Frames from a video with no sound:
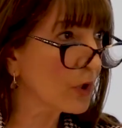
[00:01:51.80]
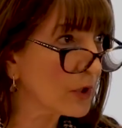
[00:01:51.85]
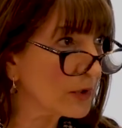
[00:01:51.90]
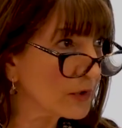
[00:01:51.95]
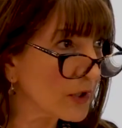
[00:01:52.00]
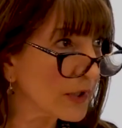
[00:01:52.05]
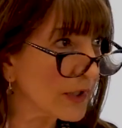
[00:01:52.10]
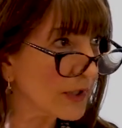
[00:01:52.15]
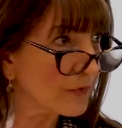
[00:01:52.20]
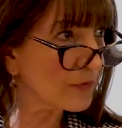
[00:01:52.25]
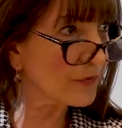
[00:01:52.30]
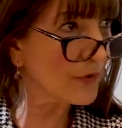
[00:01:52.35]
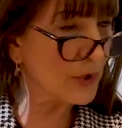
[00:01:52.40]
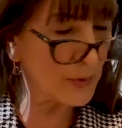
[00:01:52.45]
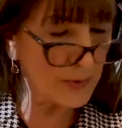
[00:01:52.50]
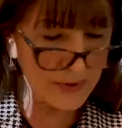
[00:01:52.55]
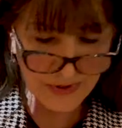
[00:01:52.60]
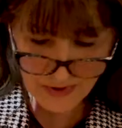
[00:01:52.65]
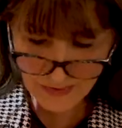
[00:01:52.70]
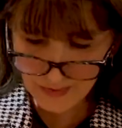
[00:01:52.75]
all looking
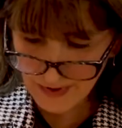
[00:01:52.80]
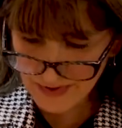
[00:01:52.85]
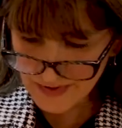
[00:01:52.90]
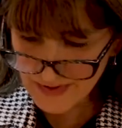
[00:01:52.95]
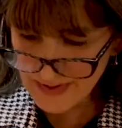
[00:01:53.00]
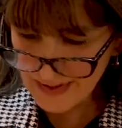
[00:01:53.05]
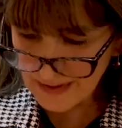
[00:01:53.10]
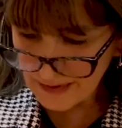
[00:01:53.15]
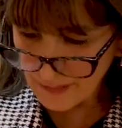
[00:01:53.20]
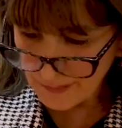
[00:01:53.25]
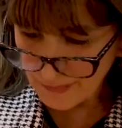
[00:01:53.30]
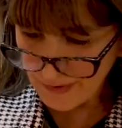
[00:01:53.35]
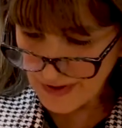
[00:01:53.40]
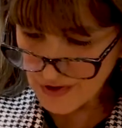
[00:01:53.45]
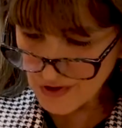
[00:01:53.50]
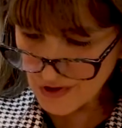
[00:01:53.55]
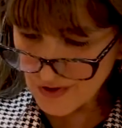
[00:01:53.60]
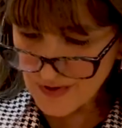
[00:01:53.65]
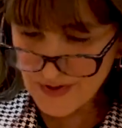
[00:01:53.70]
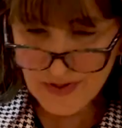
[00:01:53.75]
forward to our
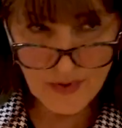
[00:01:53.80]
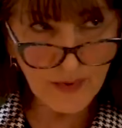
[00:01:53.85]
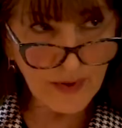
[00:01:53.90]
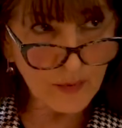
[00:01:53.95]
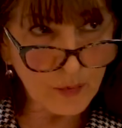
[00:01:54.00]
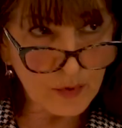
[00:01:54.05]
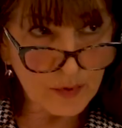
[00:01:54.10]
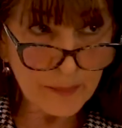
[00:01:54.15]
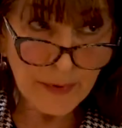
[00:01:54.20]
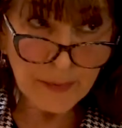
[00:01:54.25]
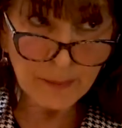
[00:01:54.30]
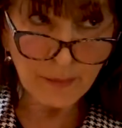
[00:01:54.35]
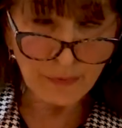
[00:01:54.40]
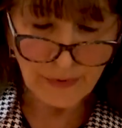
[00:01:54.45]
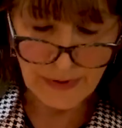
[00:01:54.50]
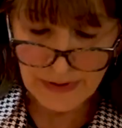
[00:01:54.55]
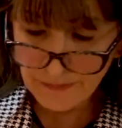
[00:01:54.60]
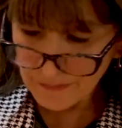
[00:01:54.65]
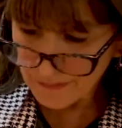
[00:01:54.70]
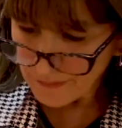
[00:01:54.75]
celebration, so I will be
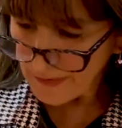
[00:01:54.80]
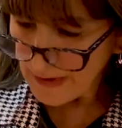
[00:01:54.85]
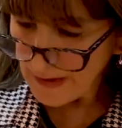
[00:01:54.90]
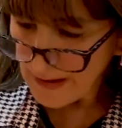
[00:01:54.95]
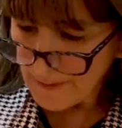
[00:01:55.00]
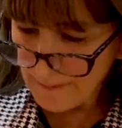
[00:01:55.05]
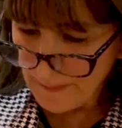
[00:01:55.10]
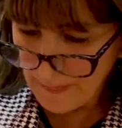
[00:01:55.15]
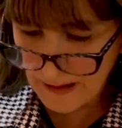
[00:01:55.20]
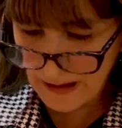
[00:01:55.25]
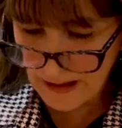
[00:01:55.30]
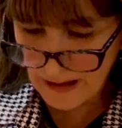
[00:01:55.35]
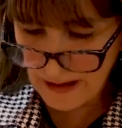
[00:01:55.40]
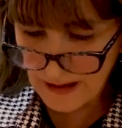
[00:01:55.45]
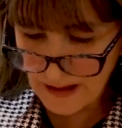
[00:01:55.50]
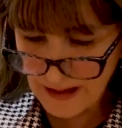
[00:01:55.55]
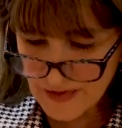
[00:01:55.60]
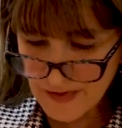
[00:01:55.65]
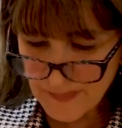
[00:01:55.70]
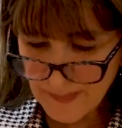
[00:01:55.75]
brief.
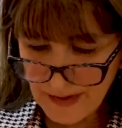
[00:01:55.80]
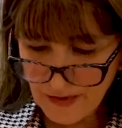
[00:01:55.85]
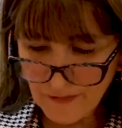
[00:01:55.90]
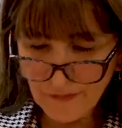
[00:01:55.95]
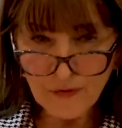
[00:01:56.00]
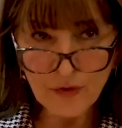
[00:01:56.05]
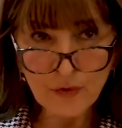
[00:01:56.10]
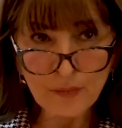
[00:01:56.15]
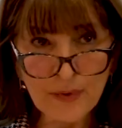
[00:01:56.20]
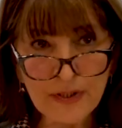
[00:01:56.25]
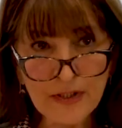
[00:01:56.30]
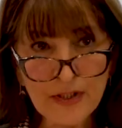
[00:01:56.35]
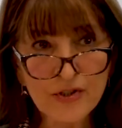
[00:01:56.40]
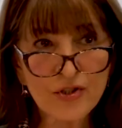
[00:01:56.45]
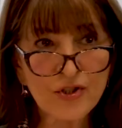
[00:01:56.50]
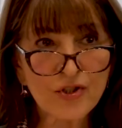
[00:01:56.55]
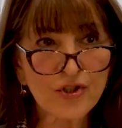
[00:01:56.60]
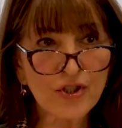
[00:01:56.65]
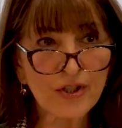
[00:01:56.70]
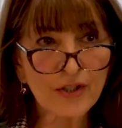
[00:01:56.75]
I'll spend a few
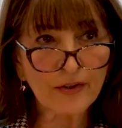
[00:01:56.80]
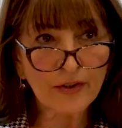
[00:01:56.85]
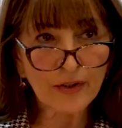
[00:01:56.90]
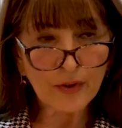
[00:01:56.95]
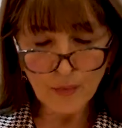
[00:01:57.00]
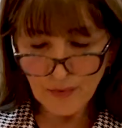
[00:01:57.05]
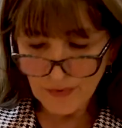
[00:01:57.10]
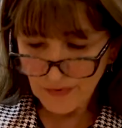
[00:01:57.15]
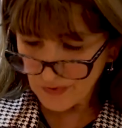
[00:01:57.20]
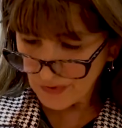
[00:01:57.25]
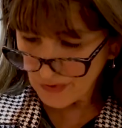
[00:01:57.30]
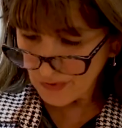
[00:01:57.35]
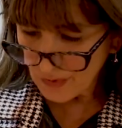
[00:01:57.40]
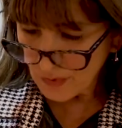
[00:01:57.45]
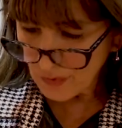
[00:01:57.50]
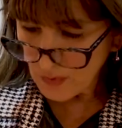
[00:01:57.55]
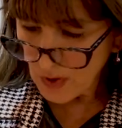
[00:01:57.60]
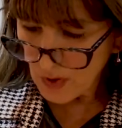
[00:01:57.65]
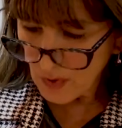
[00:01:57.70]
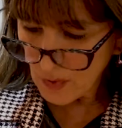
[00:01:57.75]
minutes sharing with
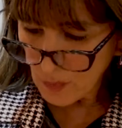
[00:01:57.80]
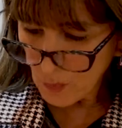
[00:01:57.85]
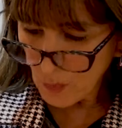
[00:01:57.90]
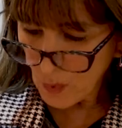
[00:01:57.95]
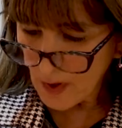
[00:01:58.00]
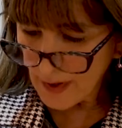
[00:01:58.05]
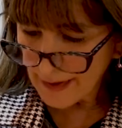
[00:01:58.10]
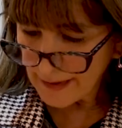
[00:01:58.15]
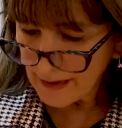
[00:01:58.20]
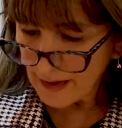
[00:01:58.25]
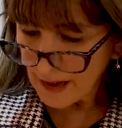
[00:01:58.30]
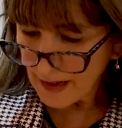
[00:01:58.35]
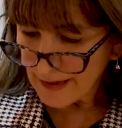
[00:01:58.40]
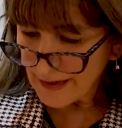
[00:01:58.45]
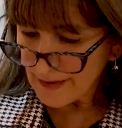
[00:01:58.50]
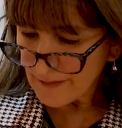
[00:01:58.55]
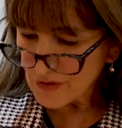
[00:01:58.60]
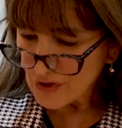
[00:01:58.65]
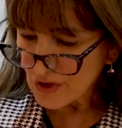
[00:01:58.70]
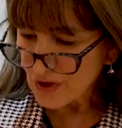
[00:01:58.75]
you why I
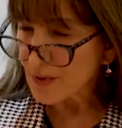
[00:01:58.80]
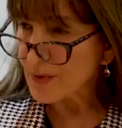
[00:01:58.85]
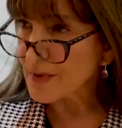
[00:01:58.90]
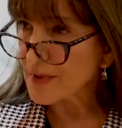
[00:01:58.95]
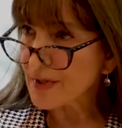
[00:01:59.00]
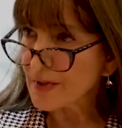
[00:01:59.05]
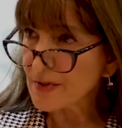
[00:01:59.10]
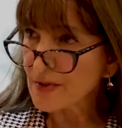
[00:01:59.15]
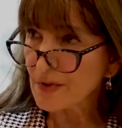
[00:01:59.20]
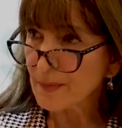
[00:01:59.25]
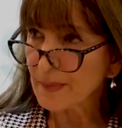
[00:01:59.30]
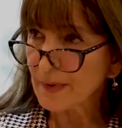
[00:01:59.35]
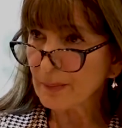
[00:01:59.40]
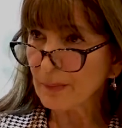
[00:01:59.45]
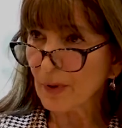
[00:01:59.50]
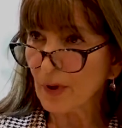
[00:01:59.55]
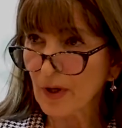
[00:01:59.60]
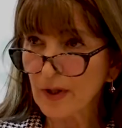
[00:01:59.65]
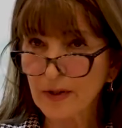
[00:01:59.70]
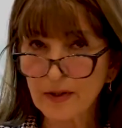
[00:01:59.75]
have chosen to be
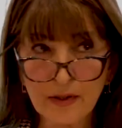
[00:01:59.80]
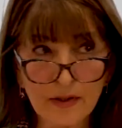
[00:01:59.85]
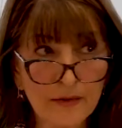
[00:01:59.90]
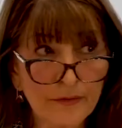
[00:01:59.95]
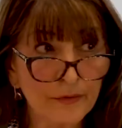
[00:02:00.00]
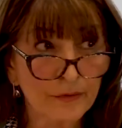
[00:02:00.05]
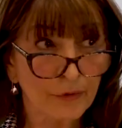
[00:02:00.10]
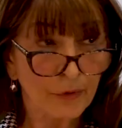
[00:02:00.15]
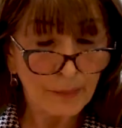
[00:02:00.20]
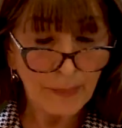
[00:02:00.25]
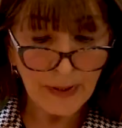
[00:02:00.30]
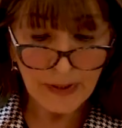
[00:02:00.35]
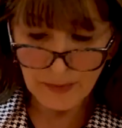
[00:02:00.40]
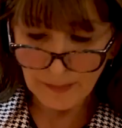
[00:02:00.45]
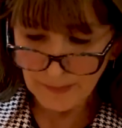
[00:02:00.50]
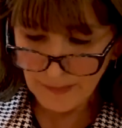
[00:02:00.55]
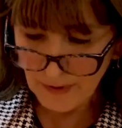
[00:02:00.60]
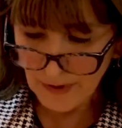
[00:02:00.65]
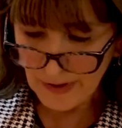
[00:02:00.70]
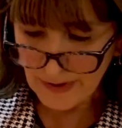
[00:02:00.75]
part of and remain a
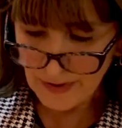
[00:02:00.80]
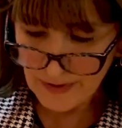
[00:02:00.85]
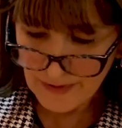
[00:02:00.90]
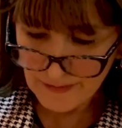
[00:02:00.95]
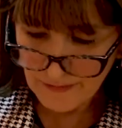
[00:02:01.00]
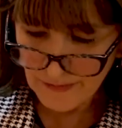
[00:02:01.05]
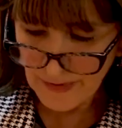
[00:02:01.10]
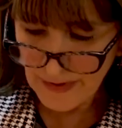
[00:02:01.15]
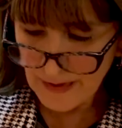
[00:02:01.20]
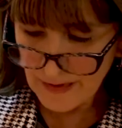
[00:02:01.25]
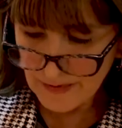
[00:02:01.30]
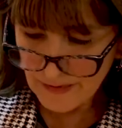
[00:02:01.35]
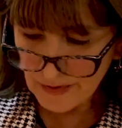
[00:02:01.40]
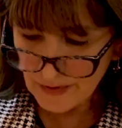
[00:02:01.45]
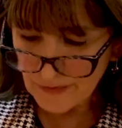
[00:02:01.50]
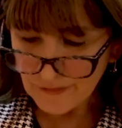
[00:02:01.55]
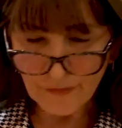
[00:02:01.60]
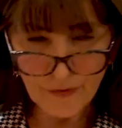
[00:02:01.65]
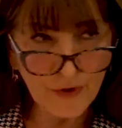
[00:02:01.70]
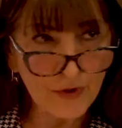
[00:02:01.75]
part of the
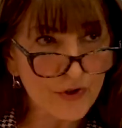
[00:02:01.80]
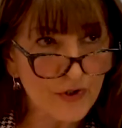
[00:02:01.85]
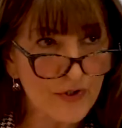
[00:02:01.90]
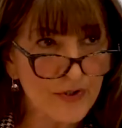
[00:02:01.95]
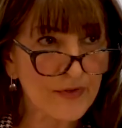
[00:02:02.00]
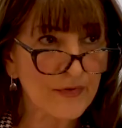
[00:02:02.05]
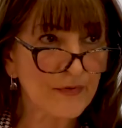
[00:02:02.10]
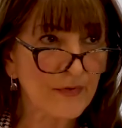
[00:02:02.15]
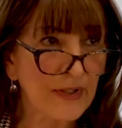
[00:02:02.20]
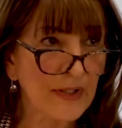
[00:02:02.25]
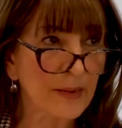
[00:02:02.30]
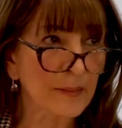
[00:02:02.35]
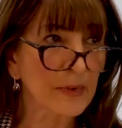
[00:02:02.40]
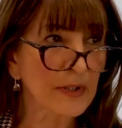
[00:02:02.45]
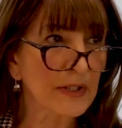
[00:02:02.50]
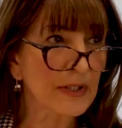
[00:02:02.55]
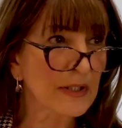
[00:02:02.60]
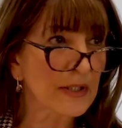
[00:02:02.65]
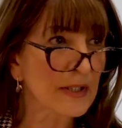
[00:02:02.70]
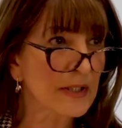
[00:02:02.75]
Convergence
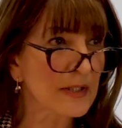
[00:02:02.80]
family